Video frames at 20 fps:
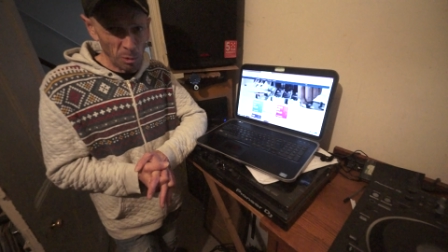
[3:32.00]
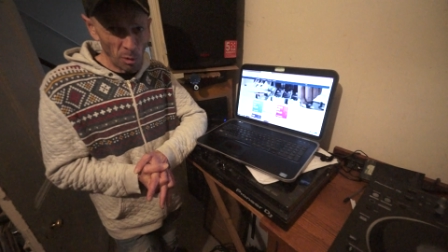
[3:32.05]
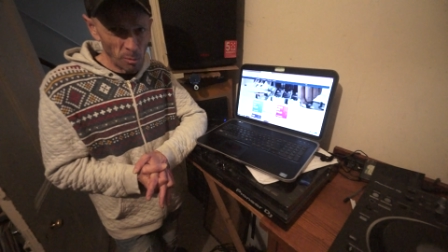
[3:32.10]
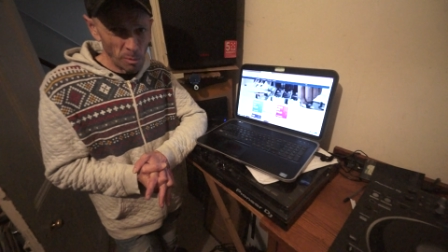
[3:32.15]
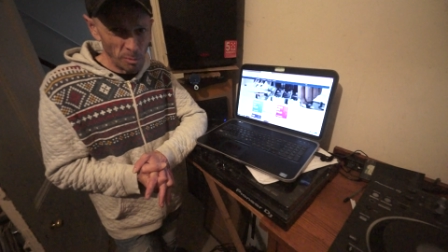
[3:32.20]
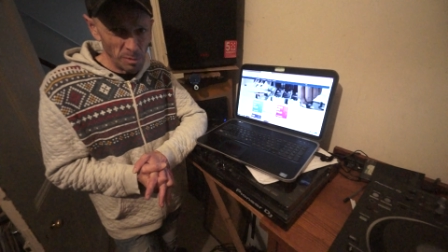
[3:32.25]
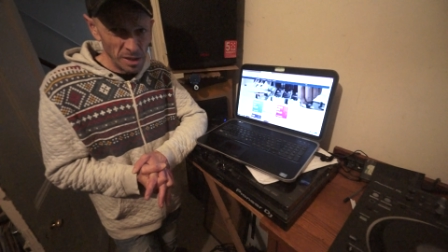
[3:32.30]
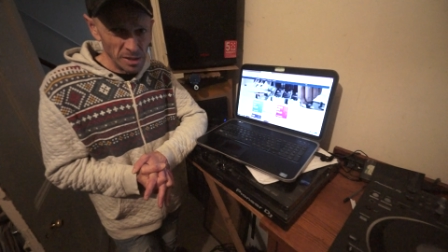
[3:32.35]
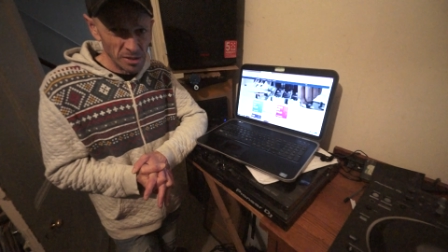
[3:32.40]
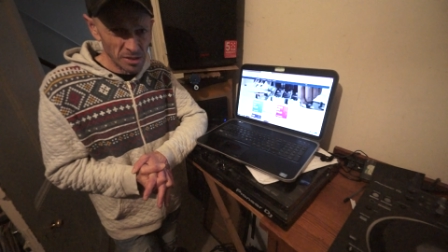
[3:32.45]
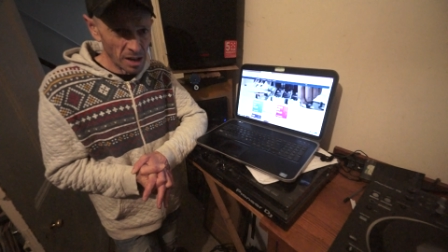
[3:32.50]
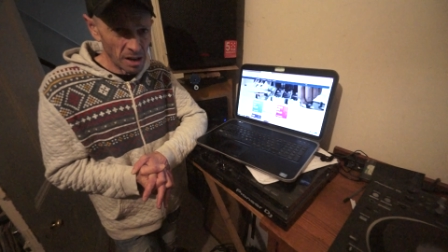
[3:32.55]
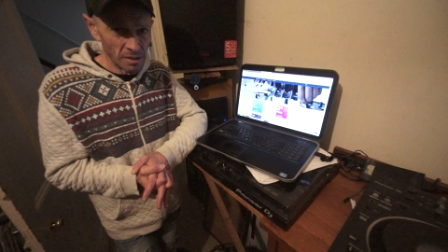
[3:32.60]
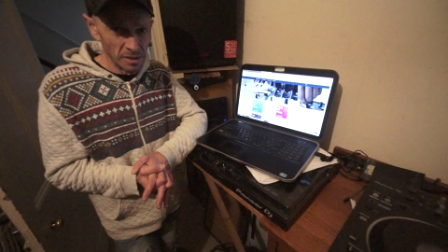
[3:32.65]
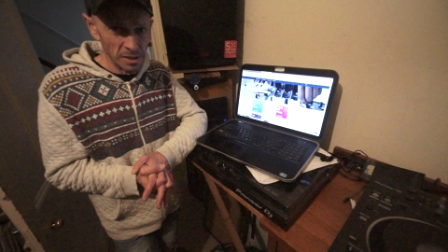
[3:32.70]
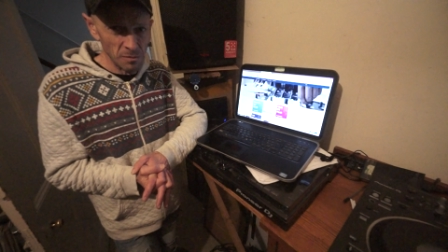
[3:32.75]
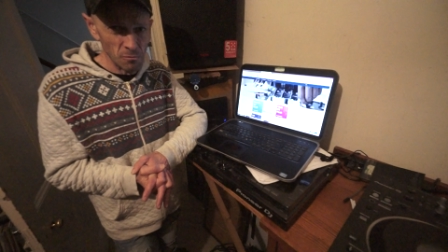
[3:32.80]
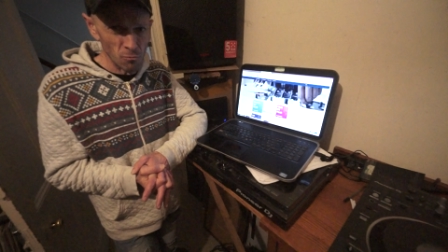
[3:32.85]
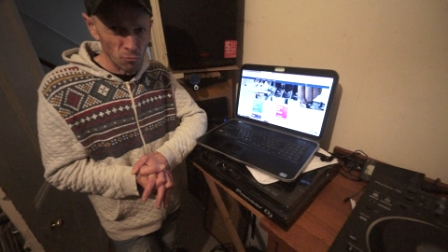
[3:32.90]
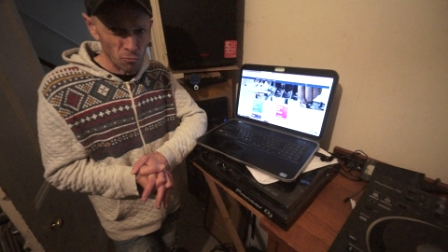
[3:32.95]
probably
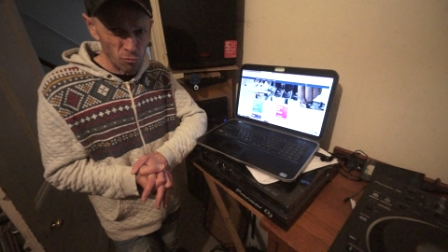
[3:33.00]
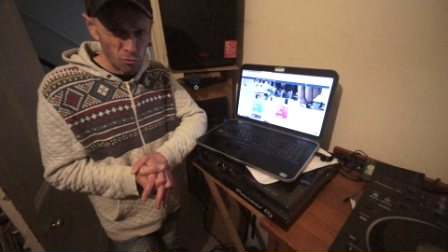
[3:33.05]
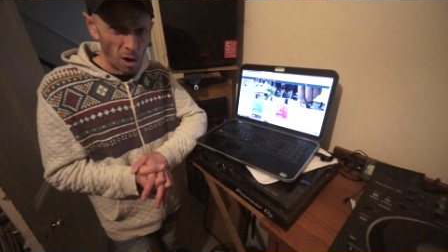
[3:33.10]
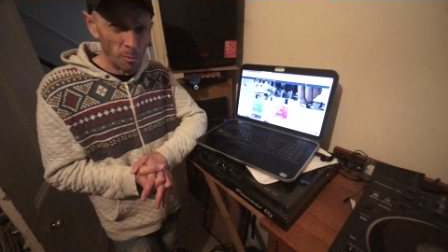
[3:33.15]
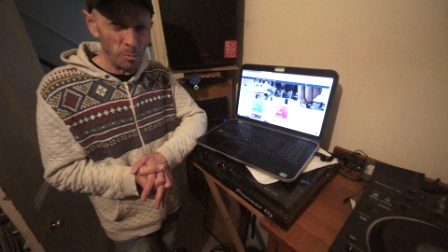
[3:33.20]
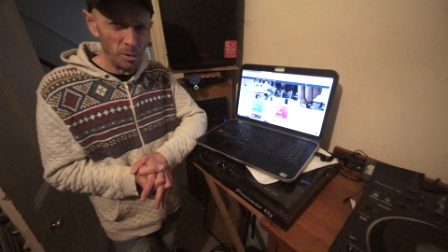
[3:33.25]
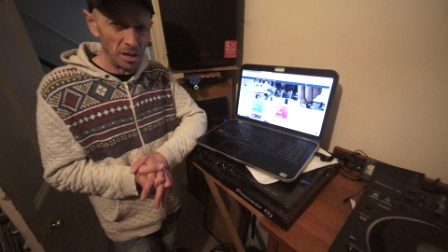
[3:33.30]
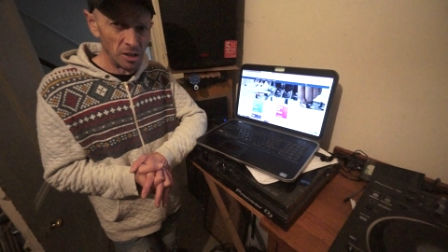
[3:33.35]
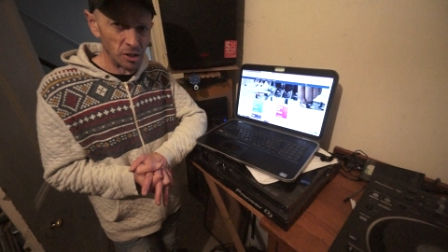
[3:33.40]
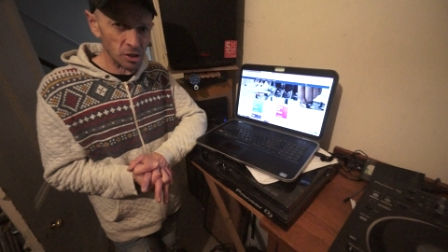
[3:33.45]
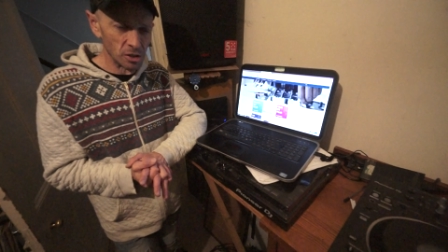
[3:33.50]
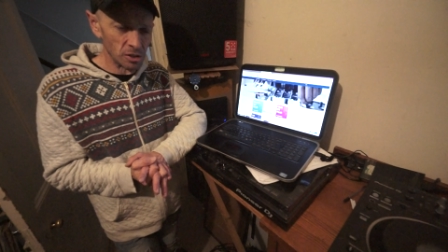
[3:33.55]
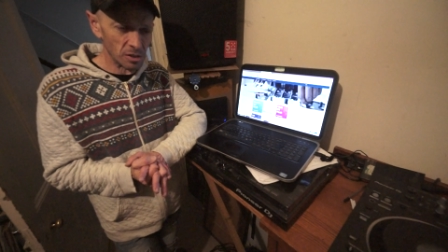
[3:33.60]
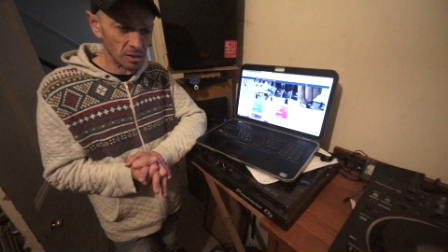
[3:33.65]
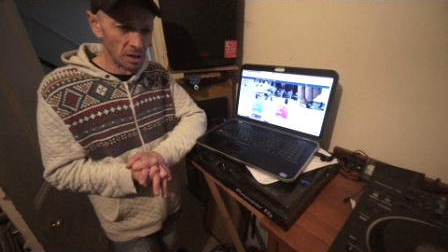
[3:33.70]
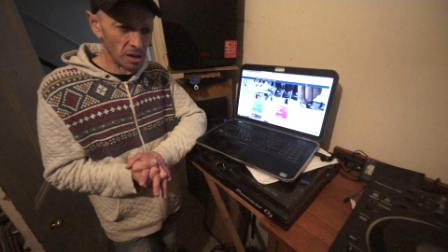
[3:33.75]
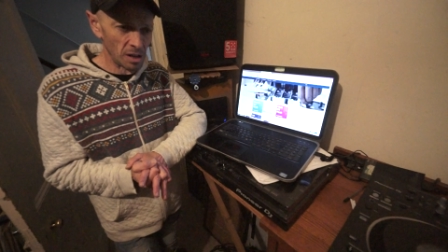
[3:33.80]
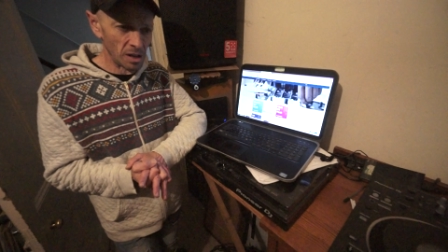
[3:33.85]
sounding rubbish.